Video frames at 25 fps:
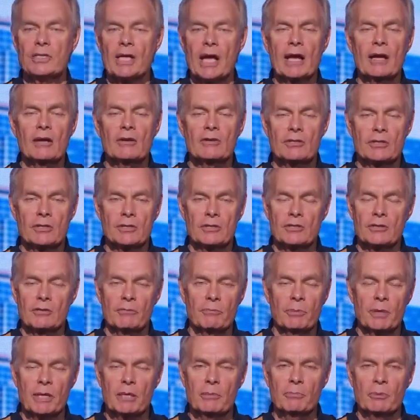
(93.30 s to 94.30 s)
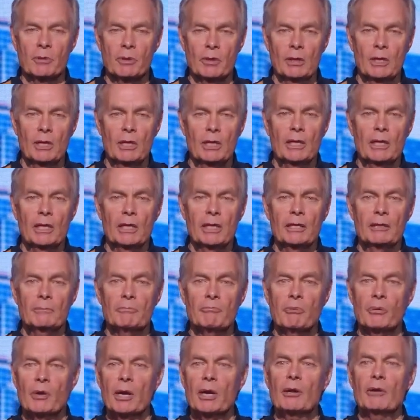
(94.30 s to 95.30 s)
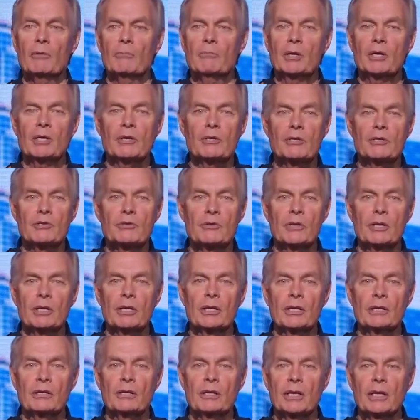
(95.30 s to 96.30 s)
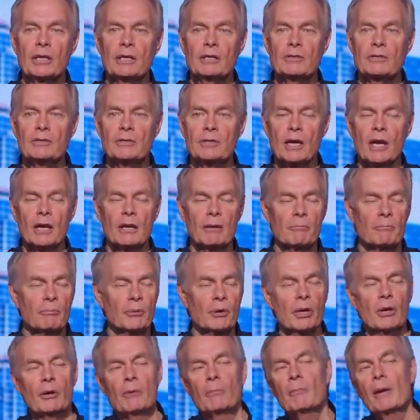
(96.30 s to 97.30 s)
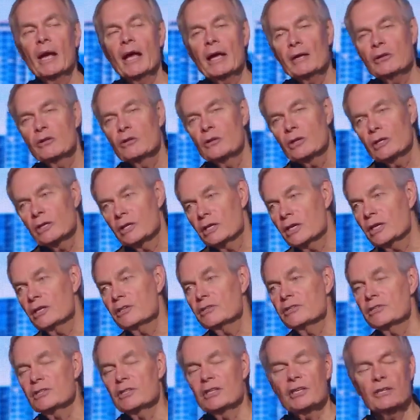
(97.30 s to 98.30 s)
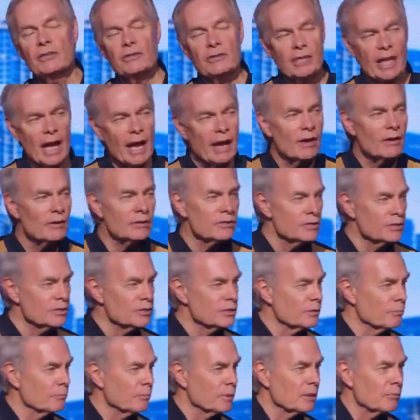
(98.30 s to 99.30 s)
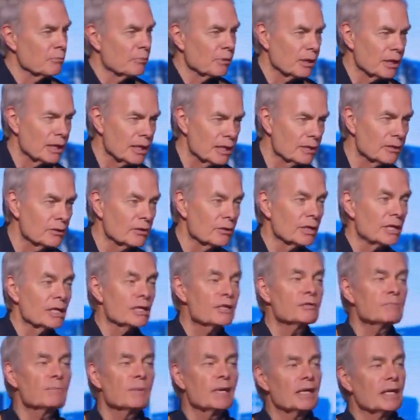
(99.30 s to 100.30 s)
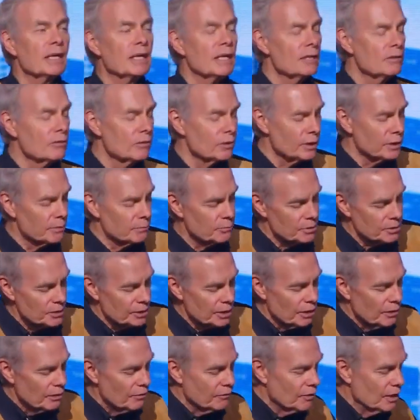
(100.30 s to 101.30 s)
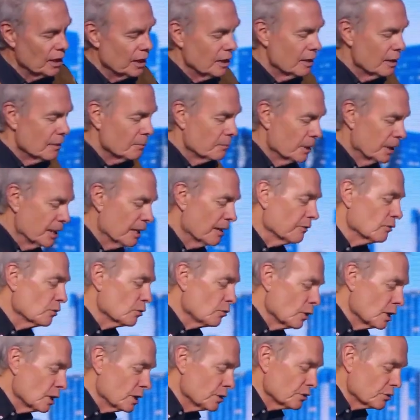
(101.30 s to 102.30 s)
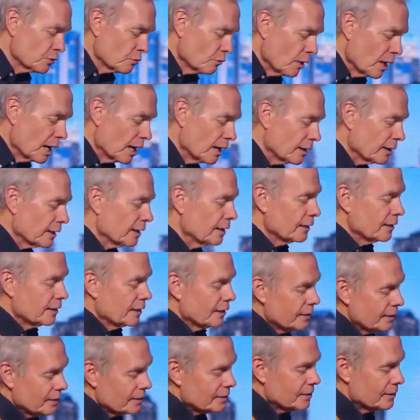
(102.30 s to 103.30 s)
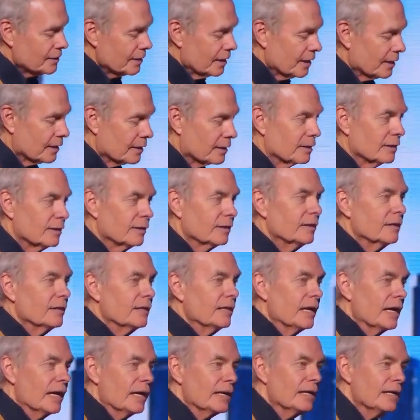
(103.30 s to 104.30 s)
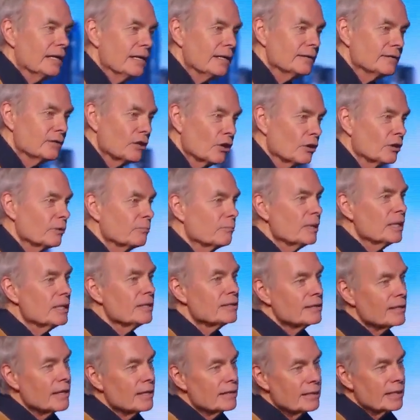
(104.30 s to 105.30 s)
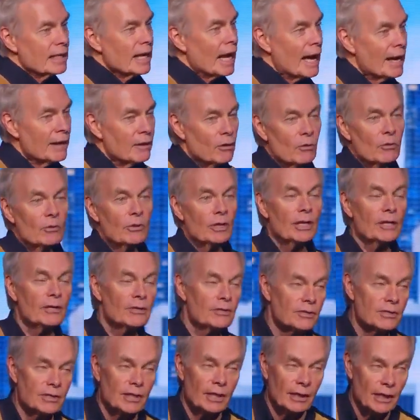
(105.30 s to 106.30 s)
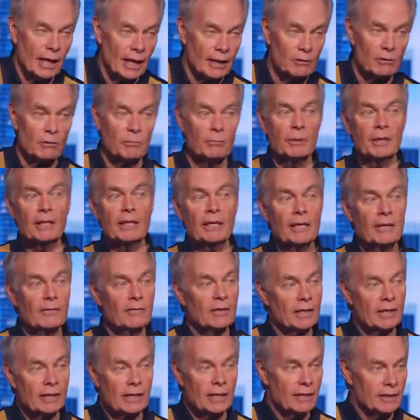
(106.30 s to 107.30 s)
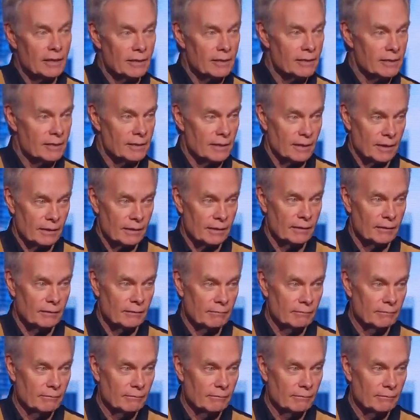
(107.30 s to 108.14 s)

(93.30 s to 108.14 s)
thousands of people in prayer ministry, and he's got a prayer manual, and he's seen thousands of people healed. He's been healed himself, but every once in a while he gets sick. And he's heard me say that I don't get sick. I don't believe in getting sick.